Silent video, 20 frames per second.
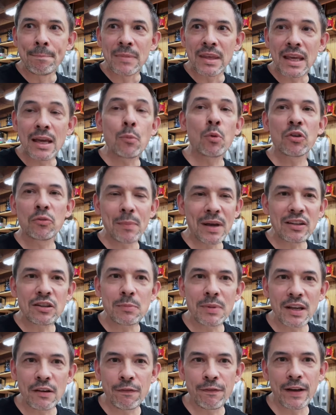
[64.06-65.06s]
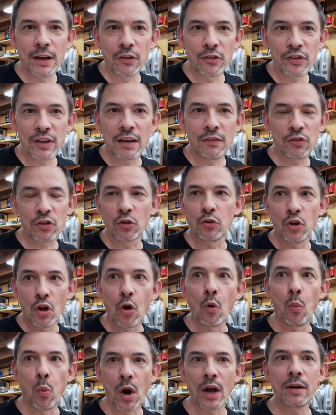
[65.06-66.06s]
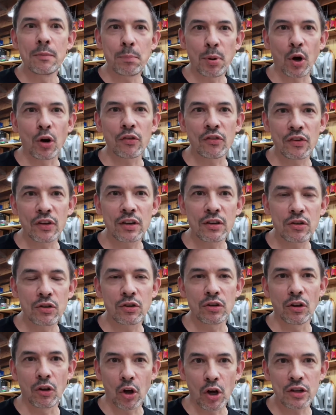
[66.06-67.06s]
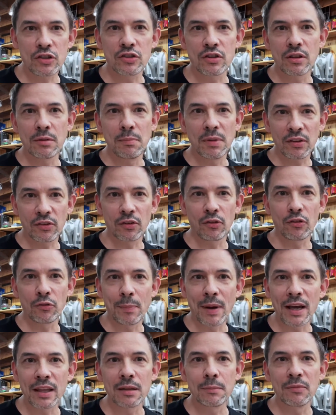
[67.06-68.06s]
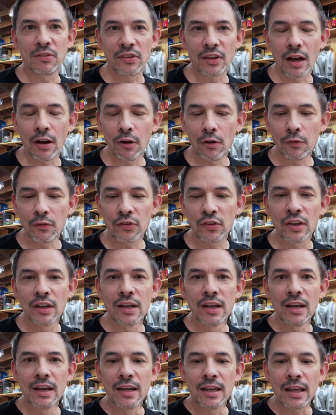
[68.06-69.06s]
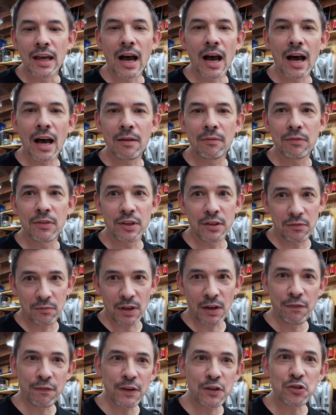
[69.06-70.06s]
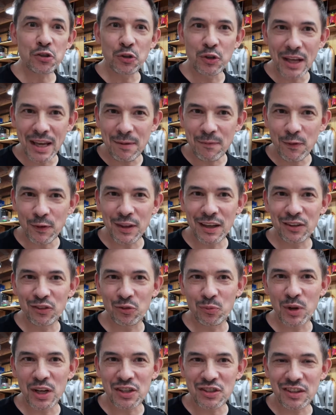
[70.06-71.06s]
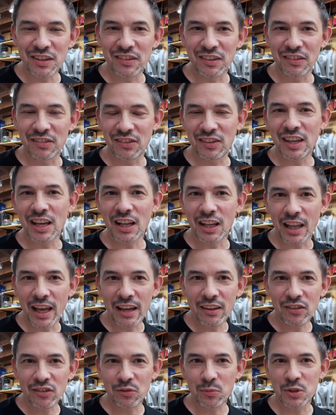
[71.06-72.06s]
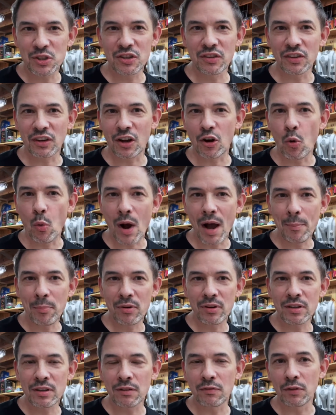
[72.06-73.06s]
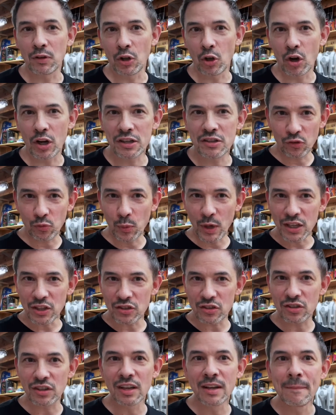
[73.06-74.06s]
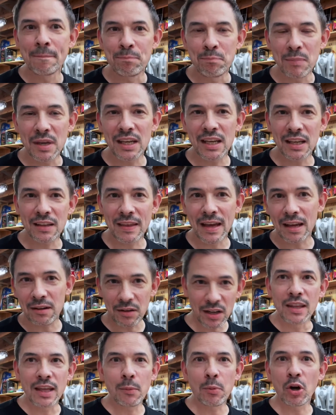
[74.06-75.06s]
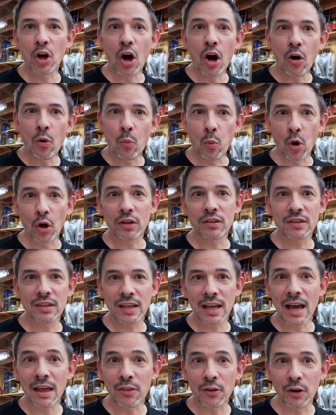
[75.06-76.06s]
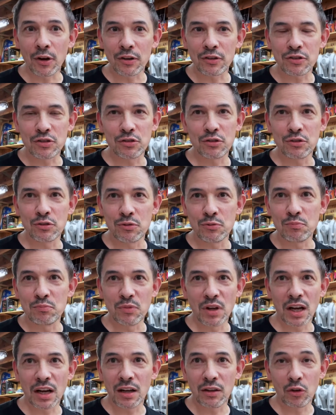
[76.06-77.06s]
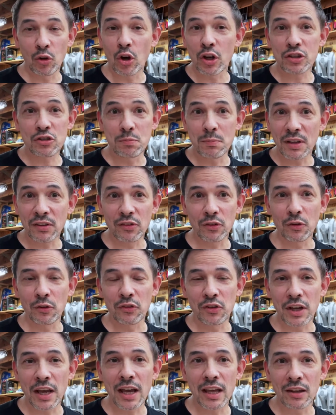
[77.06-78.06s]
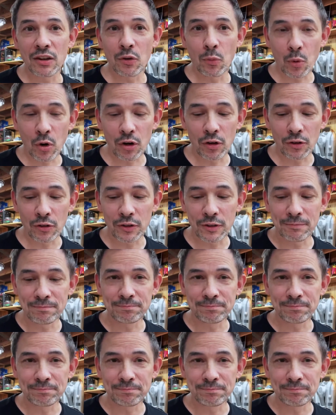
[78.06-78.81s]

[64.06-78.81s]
It was meant to be a failsafe, so no one person could launch the missiles by themselves. The official name for that switch is a CLS, which is a cooperative launch switch, meaning that they would all work together to launch missiles to end the world.